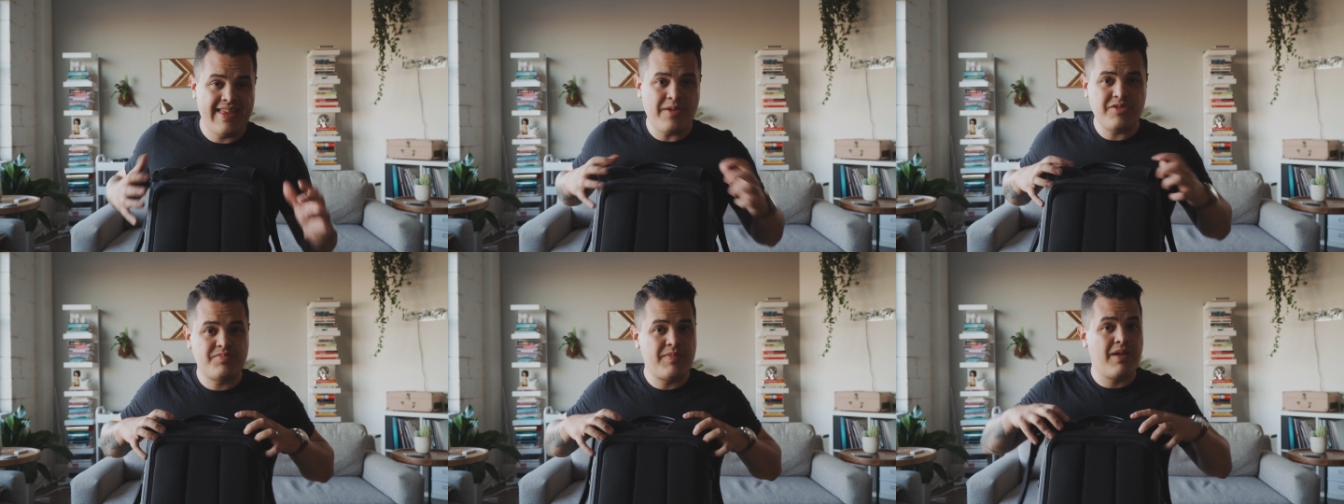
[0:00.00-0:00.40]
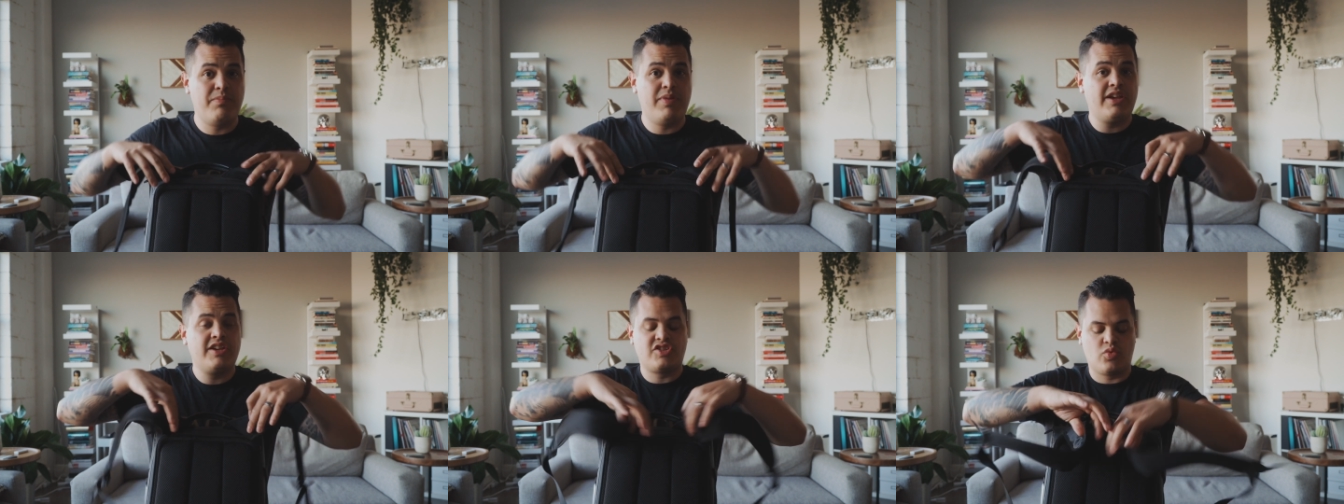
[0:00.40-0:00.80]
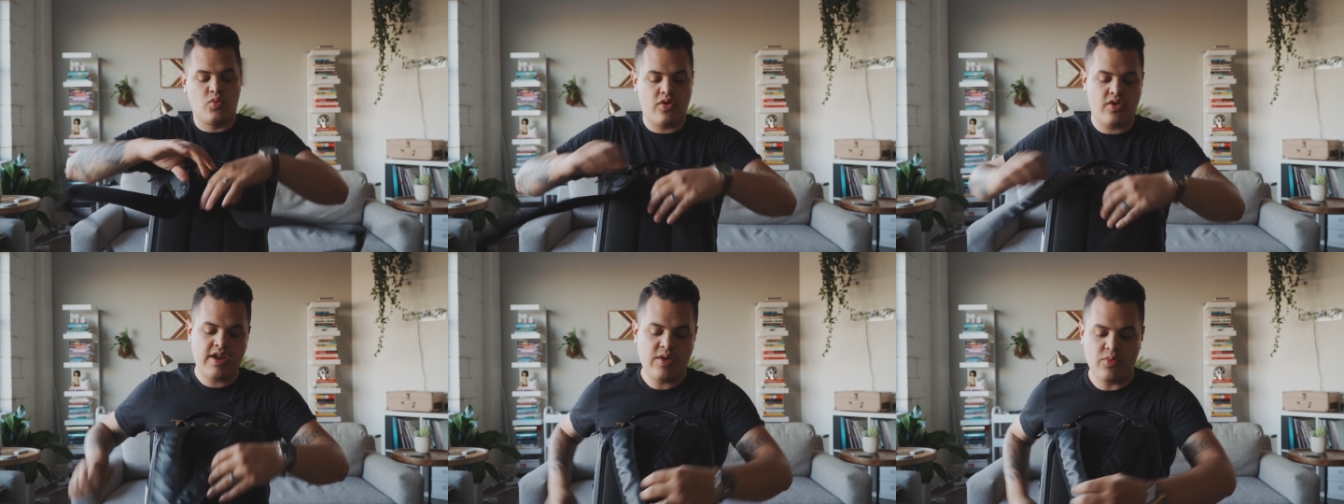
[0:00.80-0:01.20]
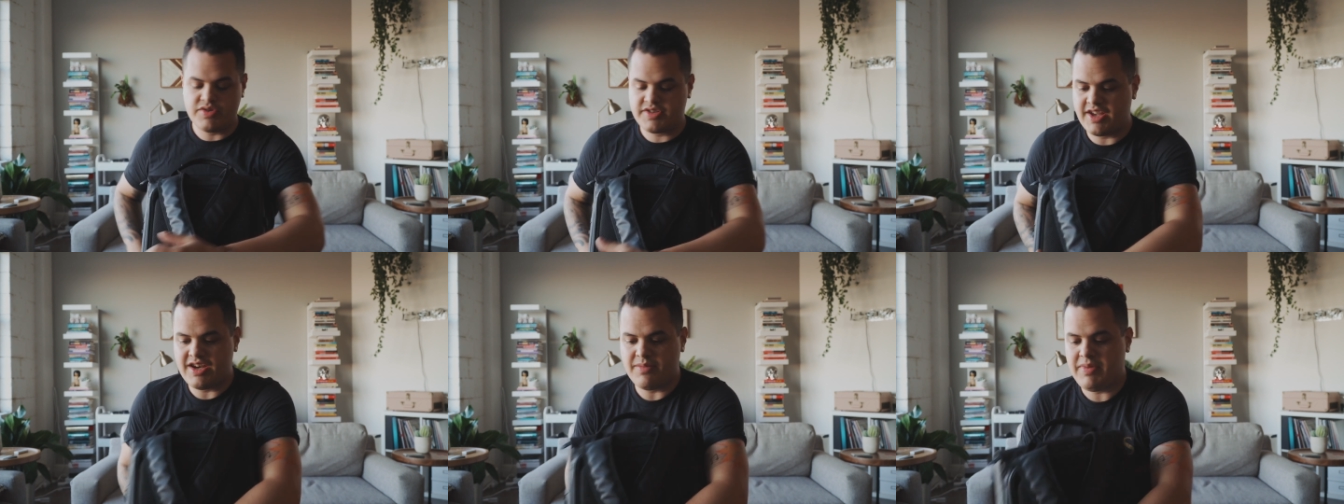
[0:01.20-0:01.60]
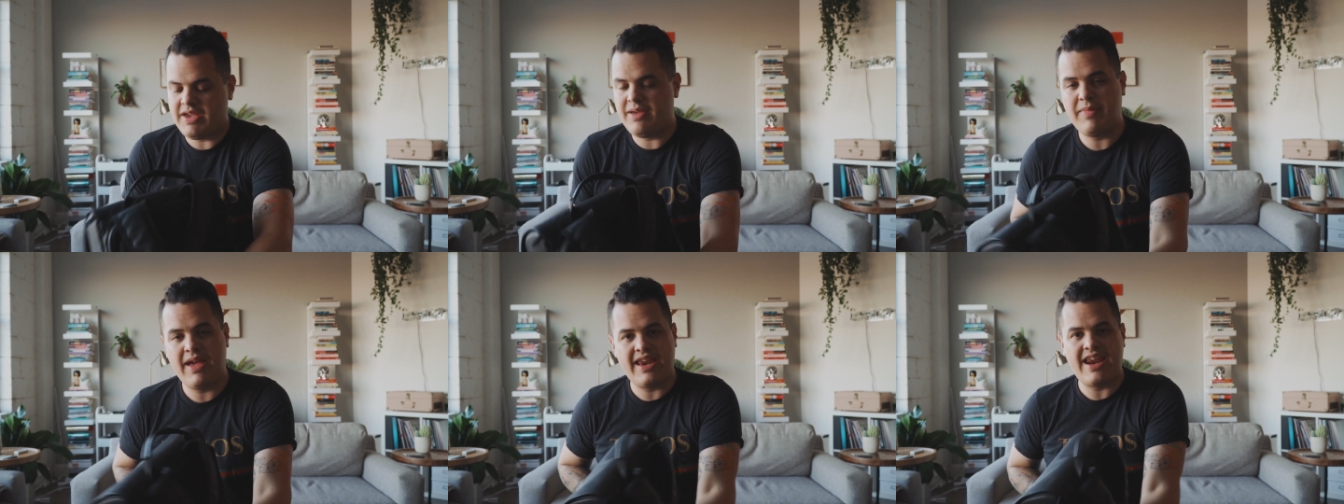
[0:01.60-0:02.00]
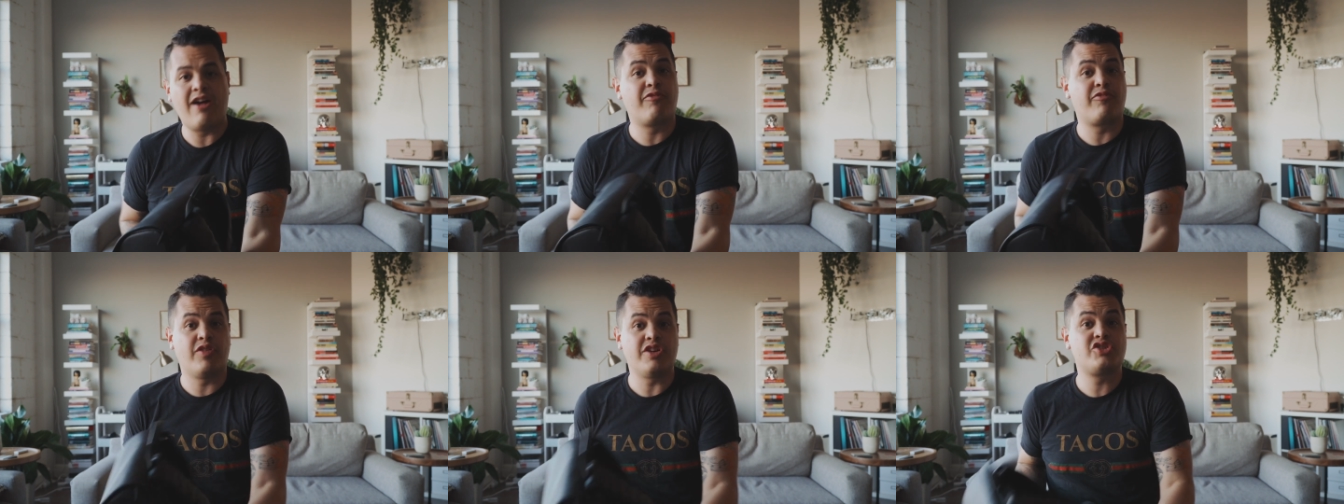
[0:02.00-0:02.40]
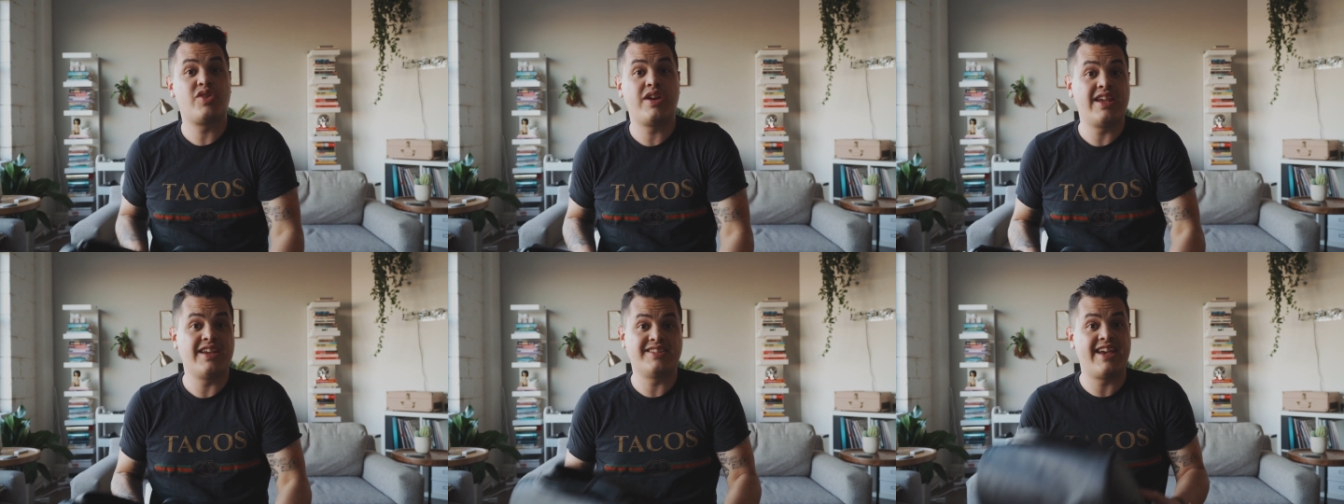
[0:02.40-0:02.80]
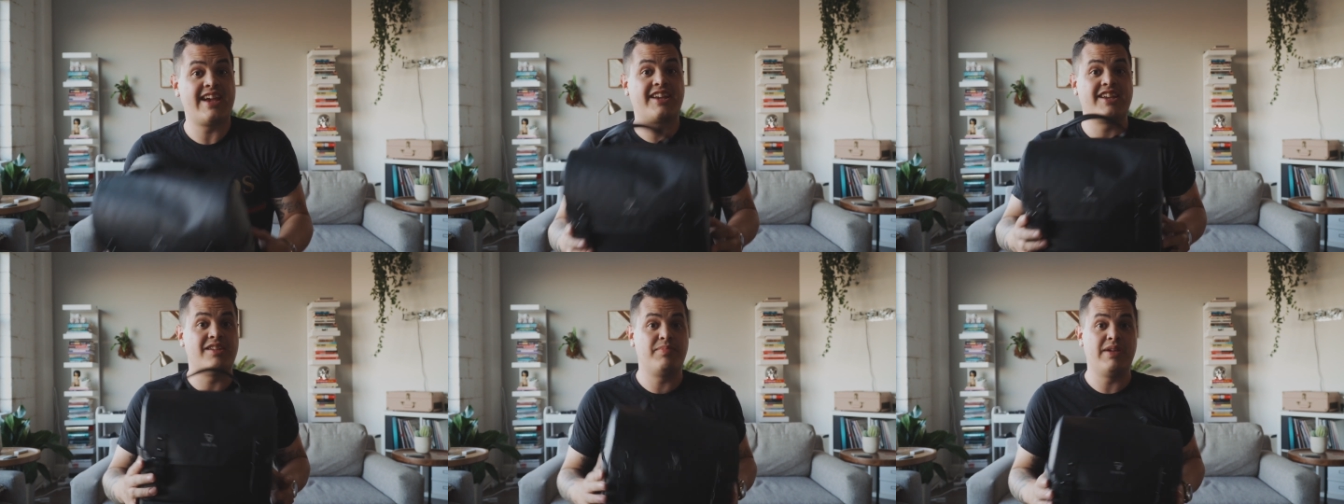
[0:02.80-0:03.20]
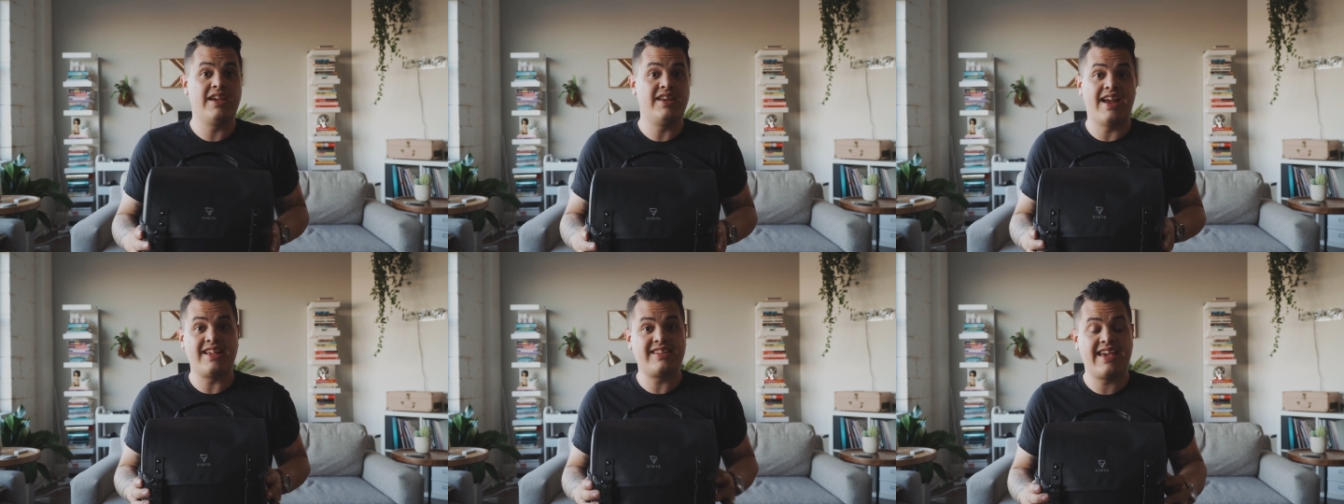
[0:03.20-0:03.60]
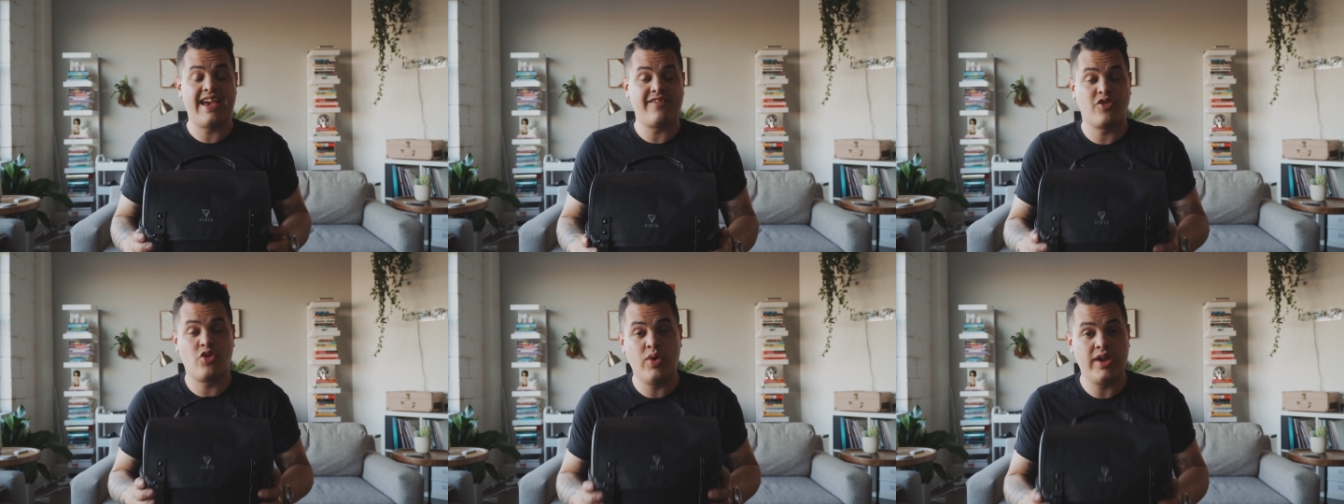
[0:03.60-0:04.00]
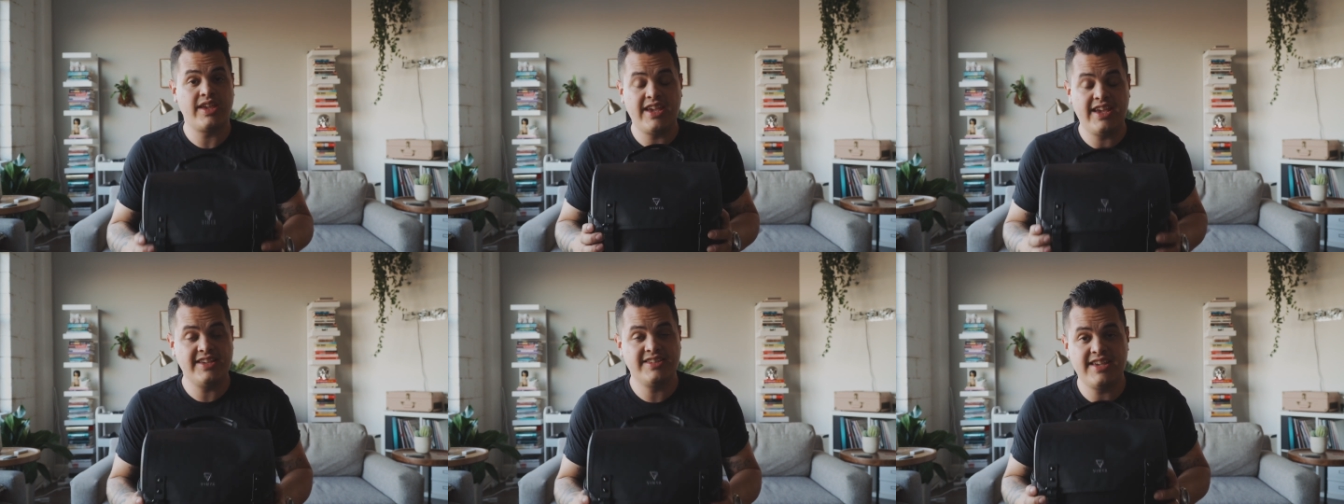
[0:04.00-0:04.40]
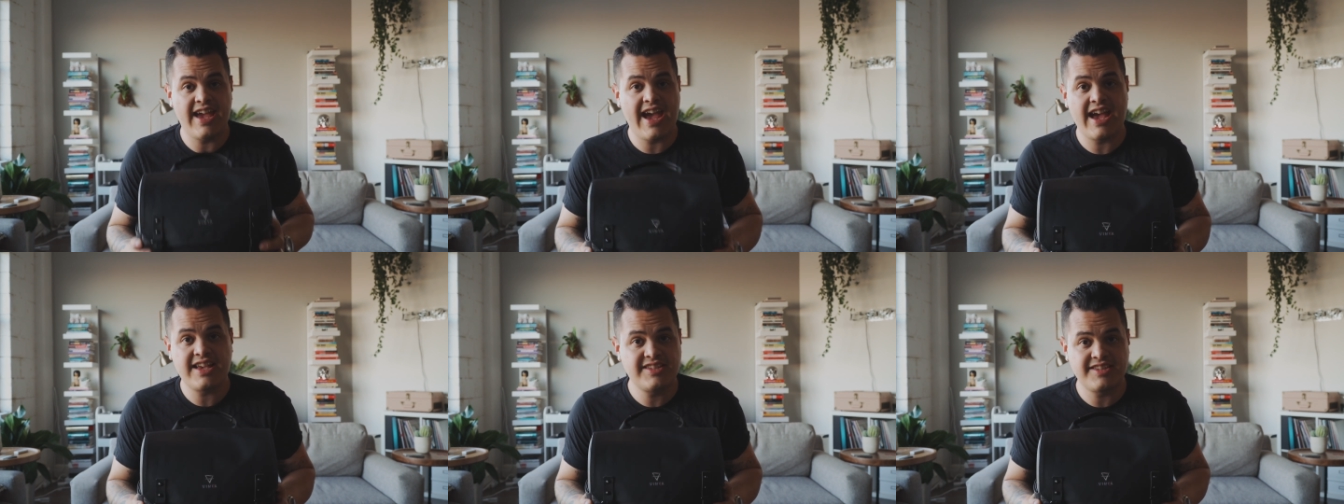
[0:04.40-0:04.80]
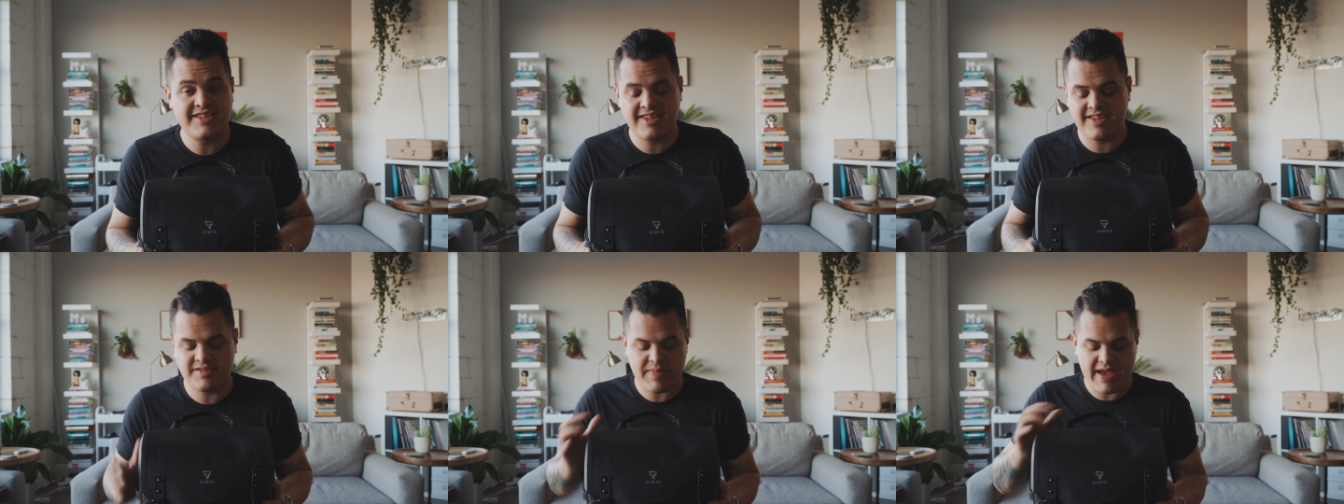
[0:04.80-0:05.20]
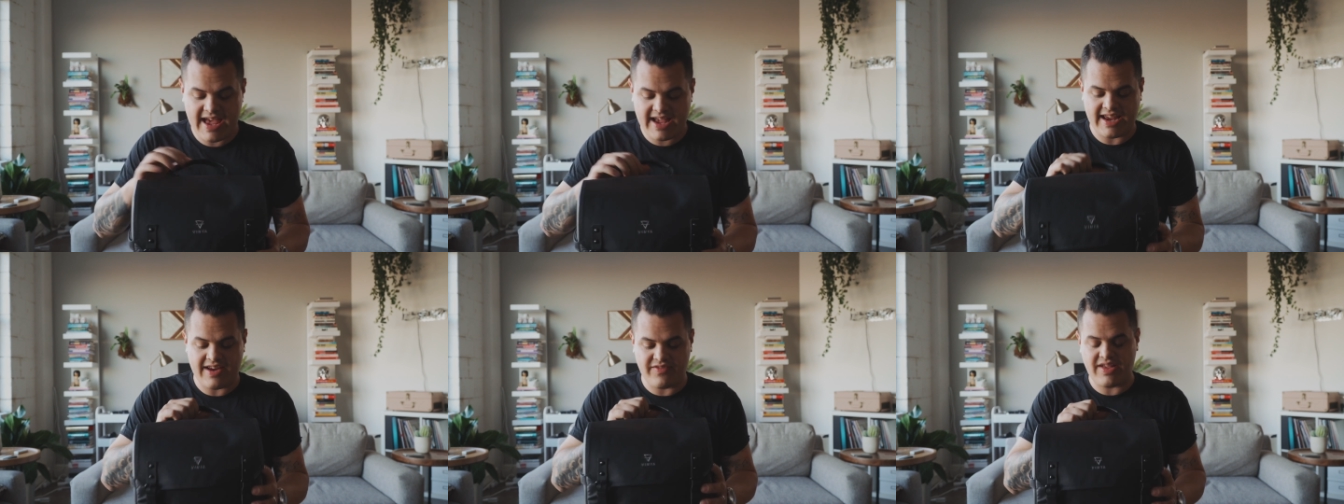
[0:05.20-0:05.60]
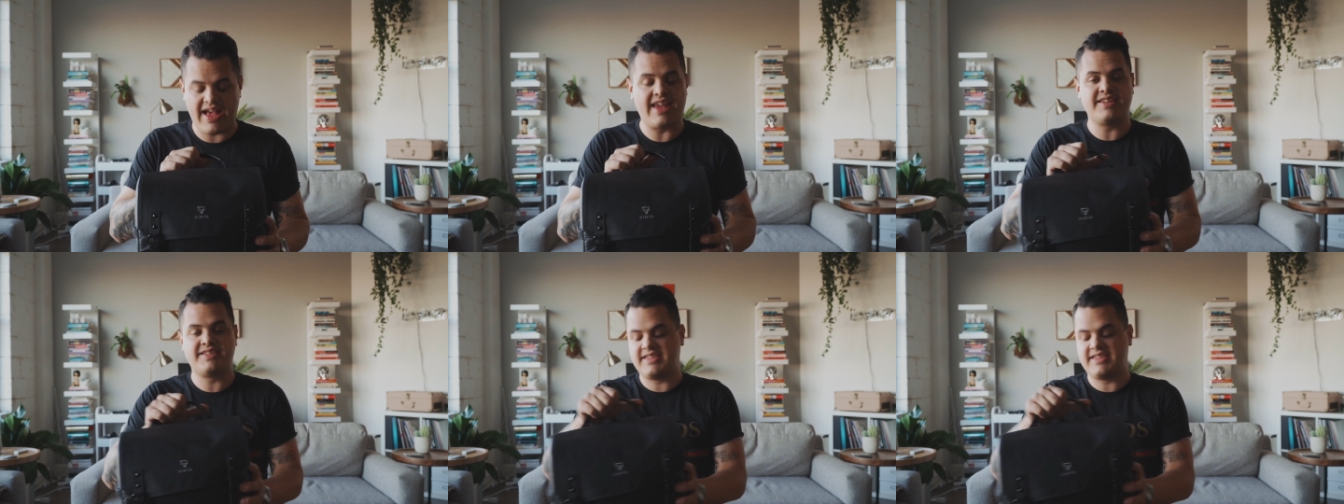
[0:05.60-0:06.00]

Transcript: that was my biggest worry, was gonna be, man, how frustrating is that gonna be not to have quick, easy access to this bag? And I've gotta